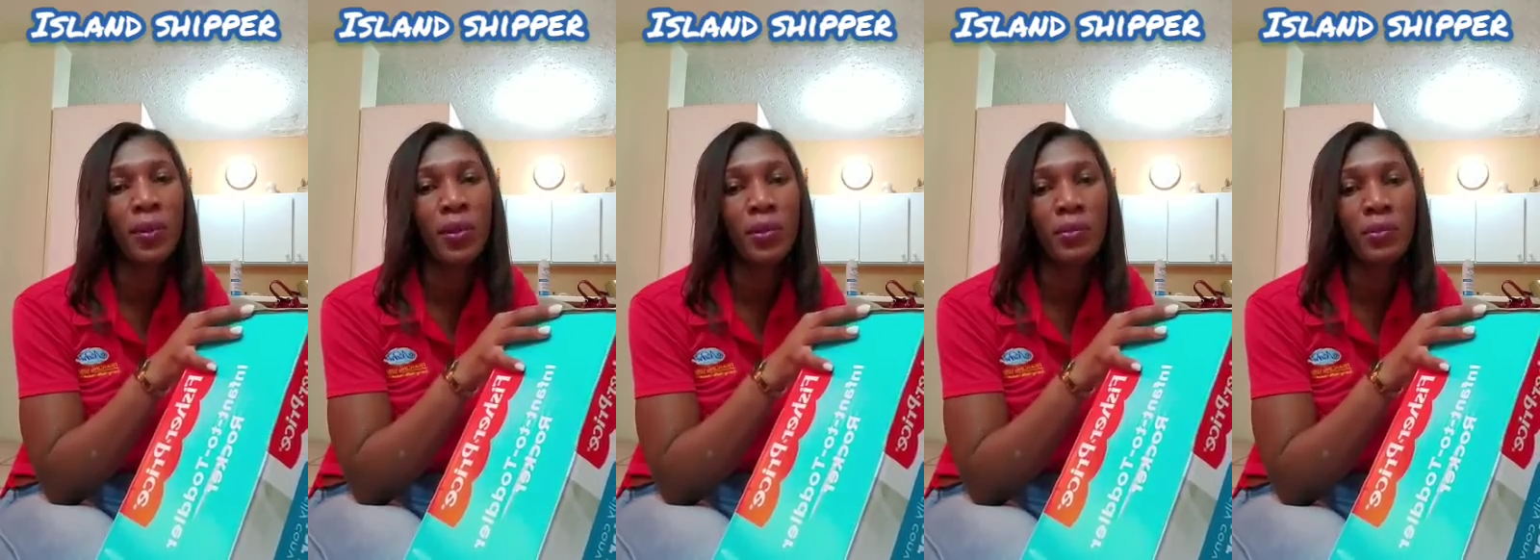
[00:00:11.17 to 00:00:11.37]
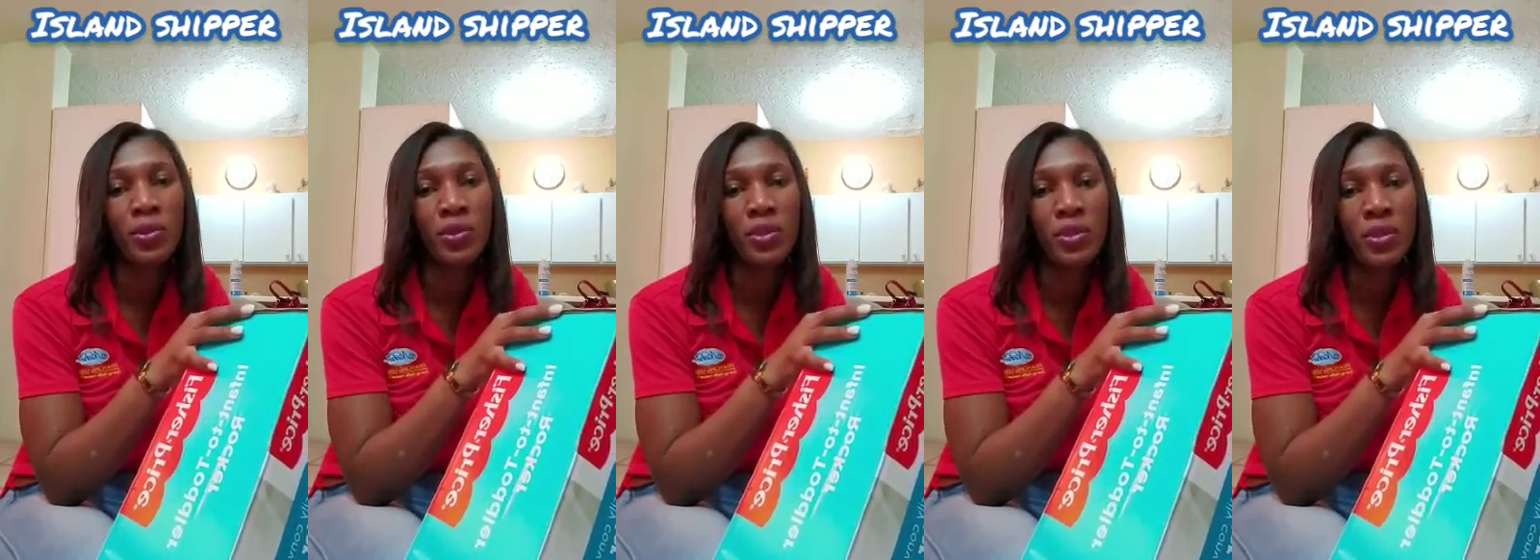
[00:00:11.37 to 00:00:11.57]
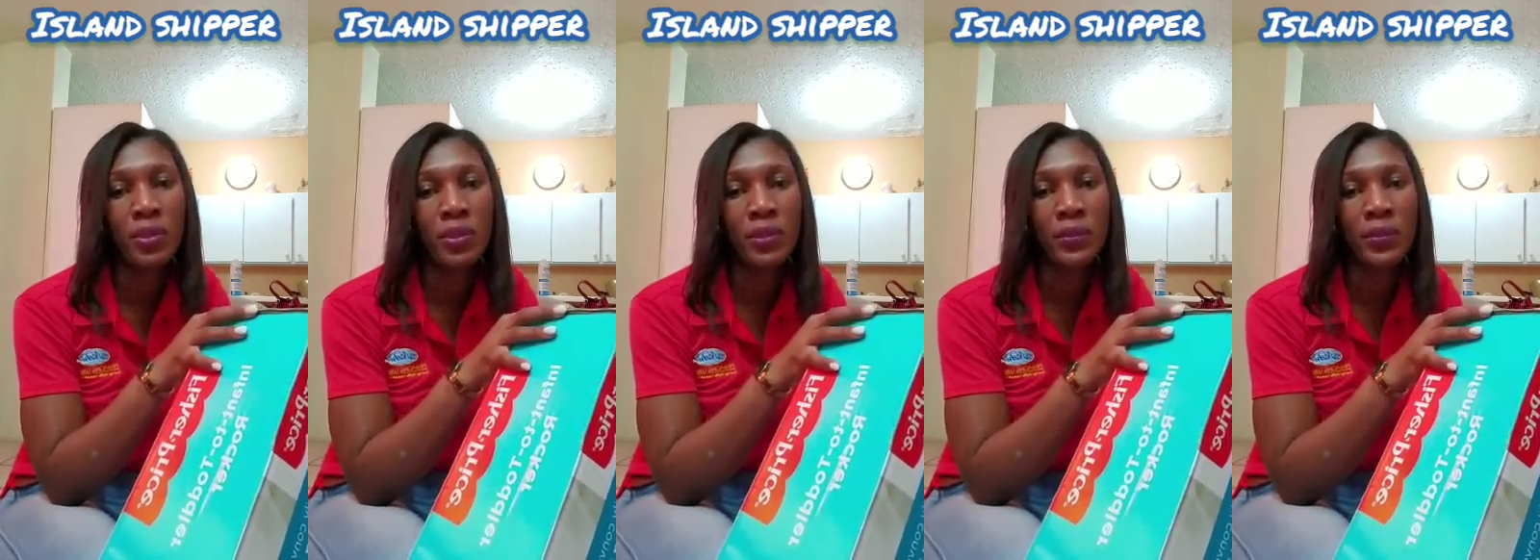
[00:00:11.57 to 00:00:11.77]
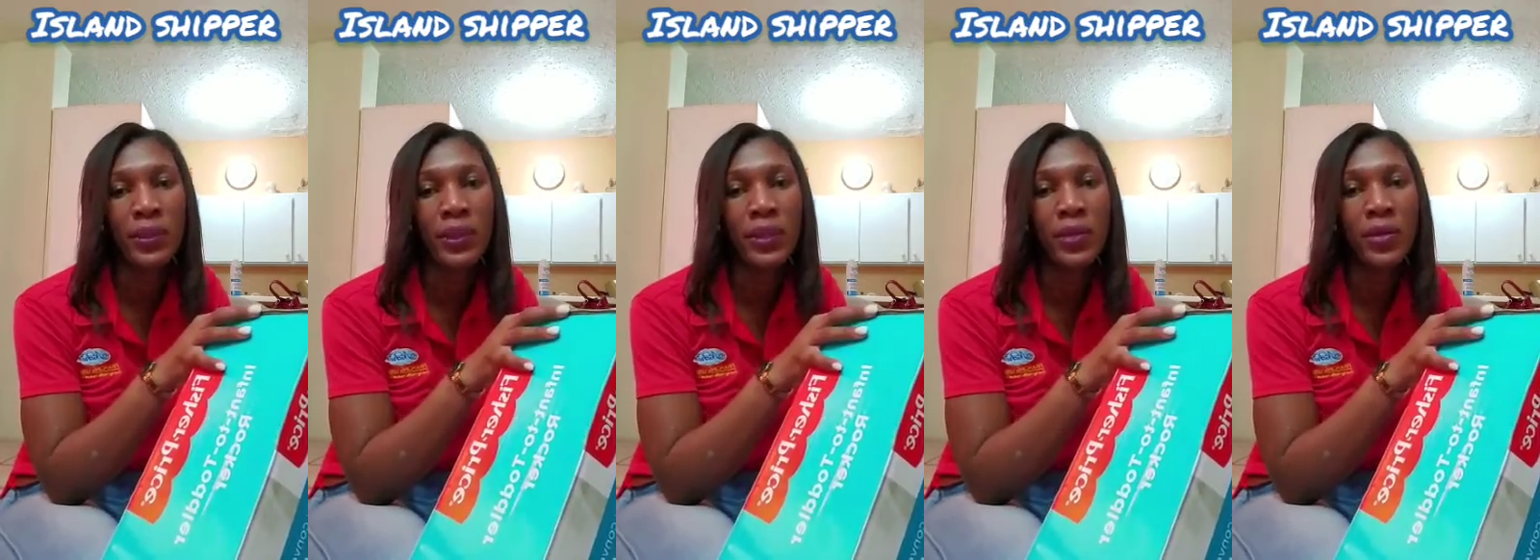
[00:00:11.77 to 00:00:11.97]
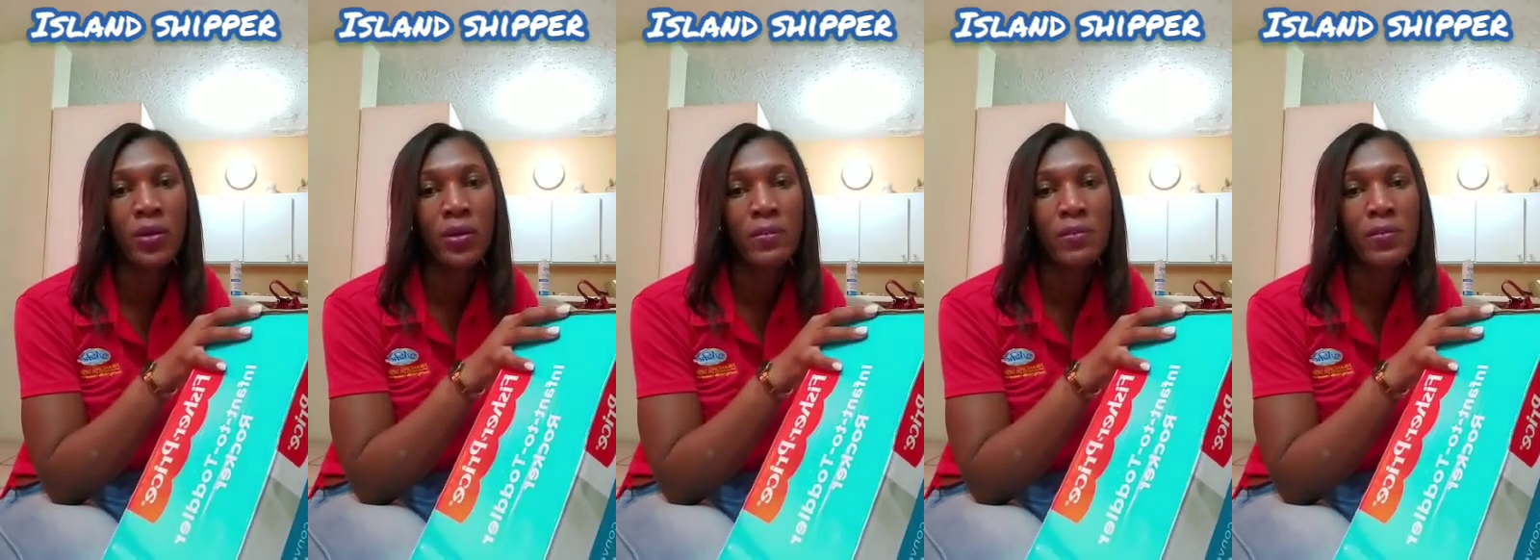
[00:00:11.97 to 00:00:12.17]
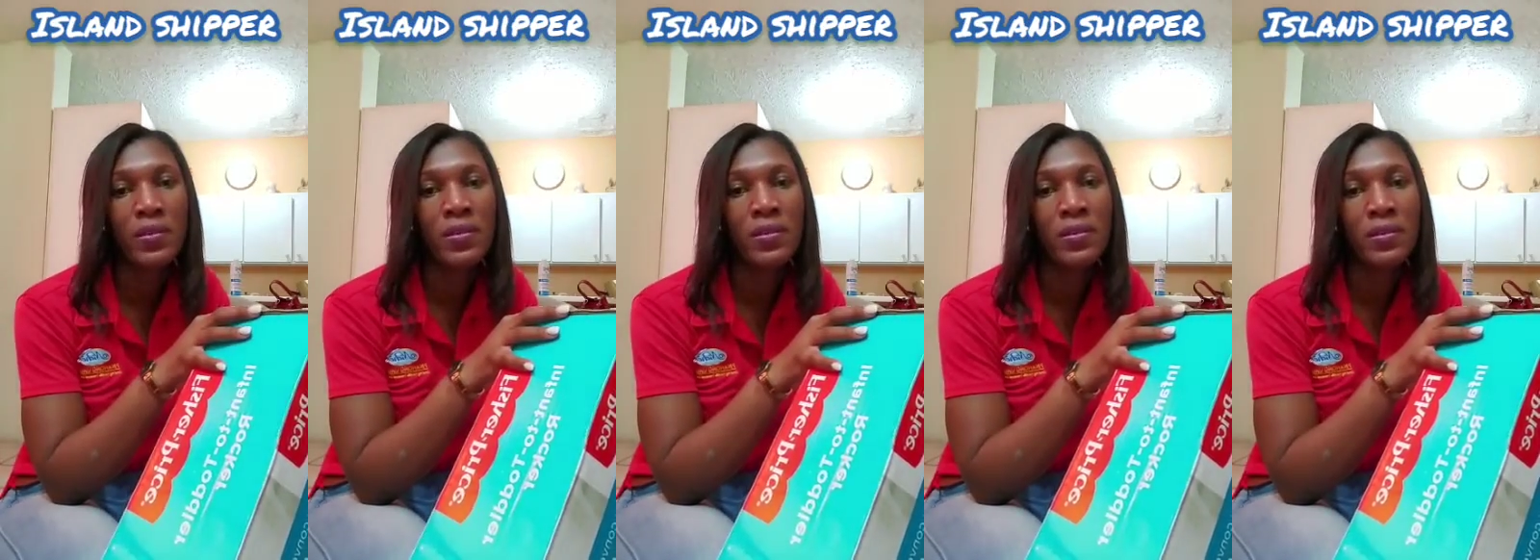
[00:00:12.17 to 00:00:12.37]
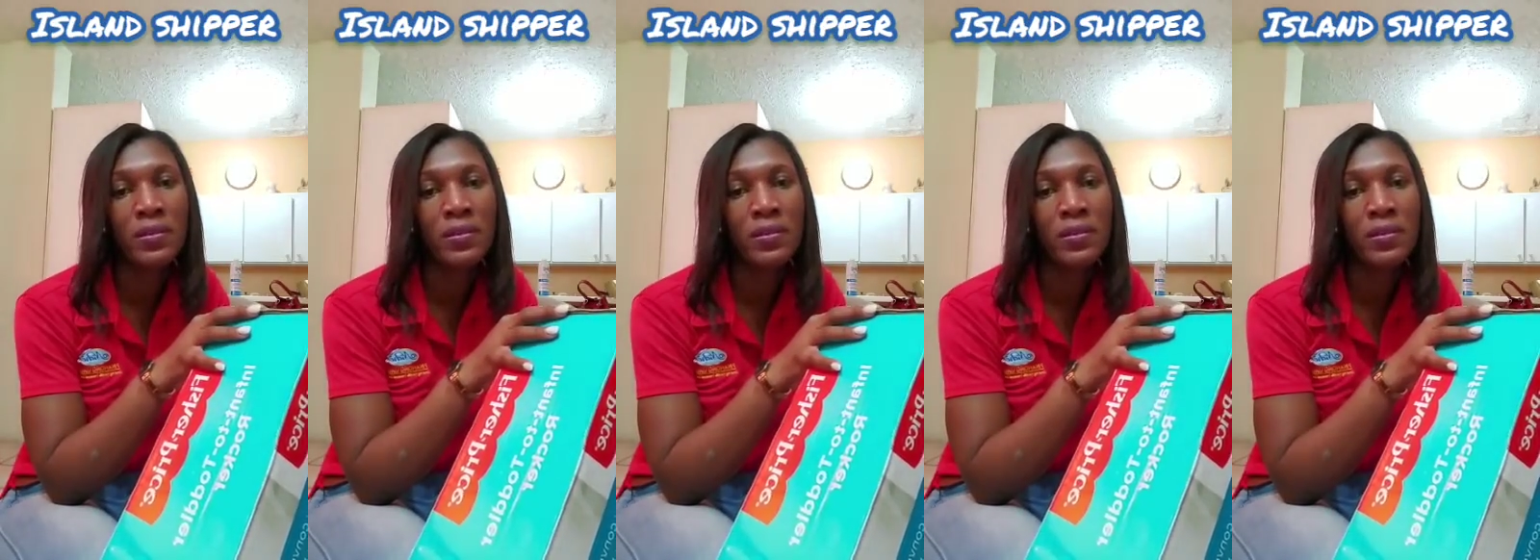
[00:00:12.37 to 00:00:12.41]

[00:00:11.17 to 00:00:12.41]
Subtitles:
option when it comes